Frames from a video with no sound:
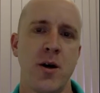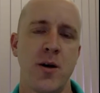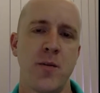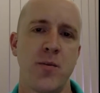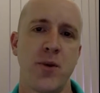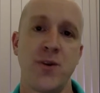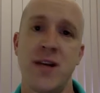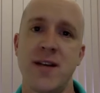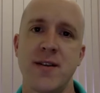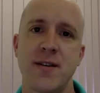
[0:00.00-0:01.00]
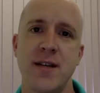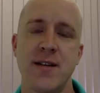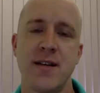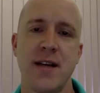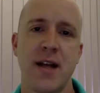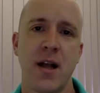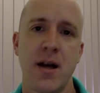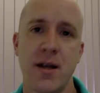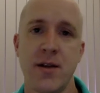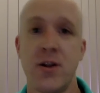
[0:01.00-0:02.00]
um, process is the
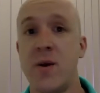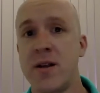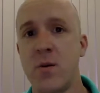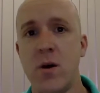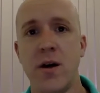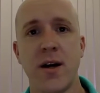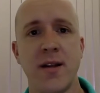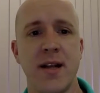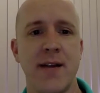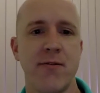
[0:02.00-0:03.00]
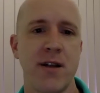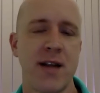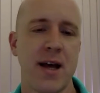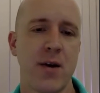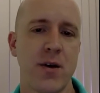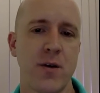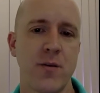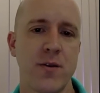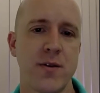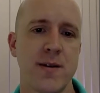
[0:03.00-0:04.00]
client doing the work and delivering the
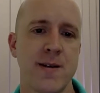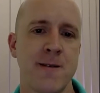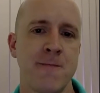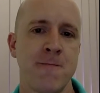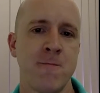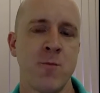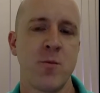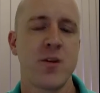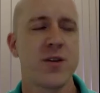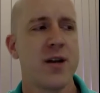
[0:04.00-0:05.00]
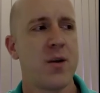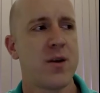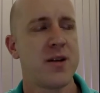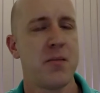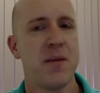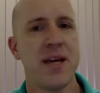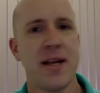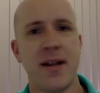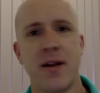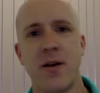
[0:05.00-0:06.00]
outcomes. But certainly, what does it
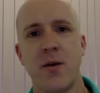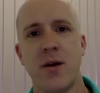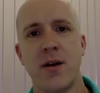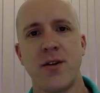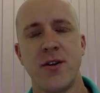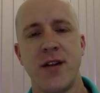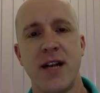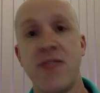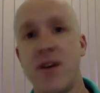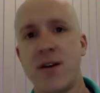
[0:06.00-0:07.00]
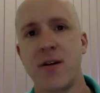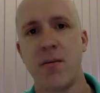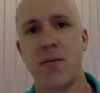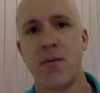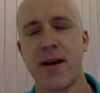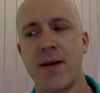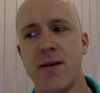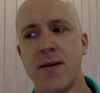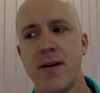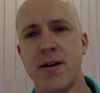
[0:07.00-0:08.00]
mean, you know, to deliver something
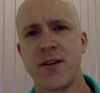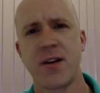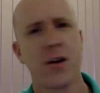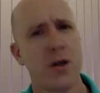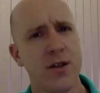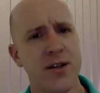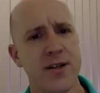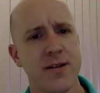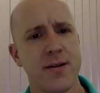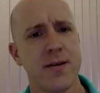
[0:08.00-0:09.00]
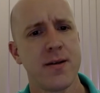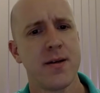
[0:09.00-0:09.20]
as a psychologist?